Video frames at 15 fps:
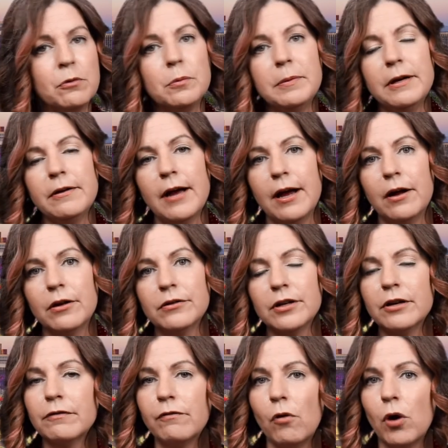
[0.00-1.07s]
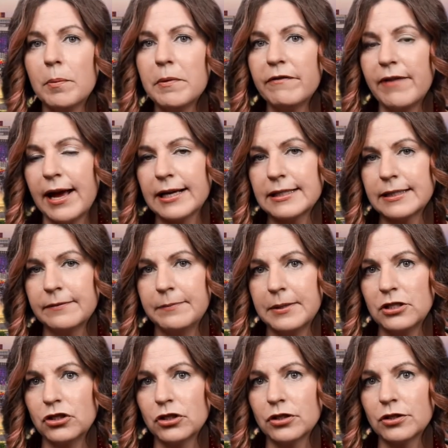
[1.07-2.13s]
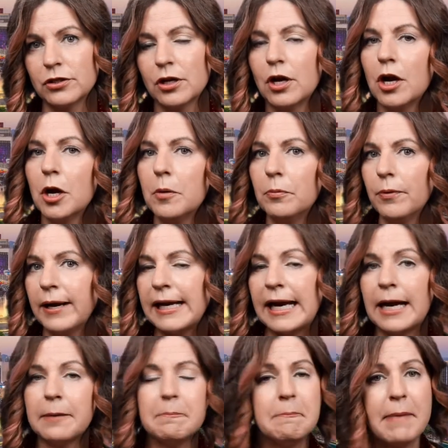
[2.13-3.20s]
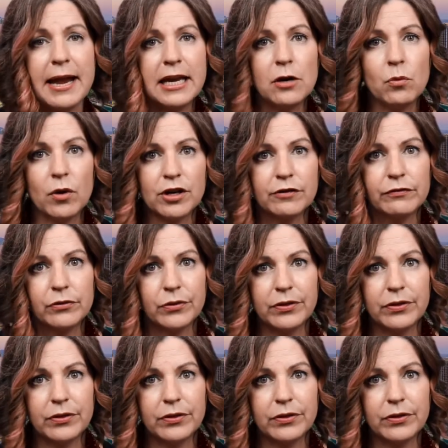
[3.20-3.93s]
will be held in a form of exhibitions bringing many wonderful